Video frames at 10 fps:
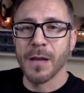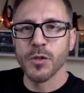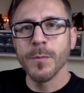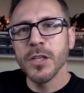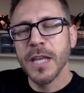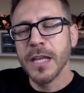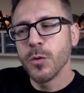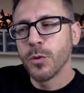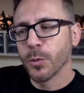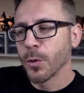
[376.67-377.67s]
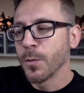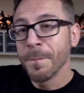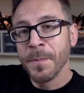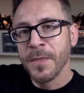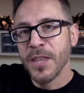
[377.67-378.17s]
So I'm going to take you through
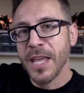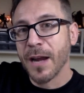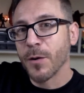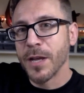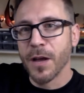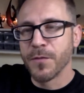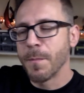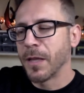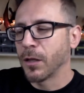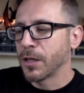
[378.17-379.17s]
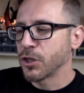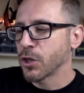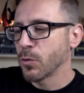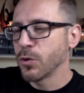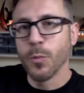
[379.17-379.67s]
the area of the mill and
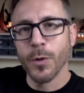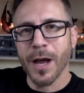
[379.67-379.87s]
show you what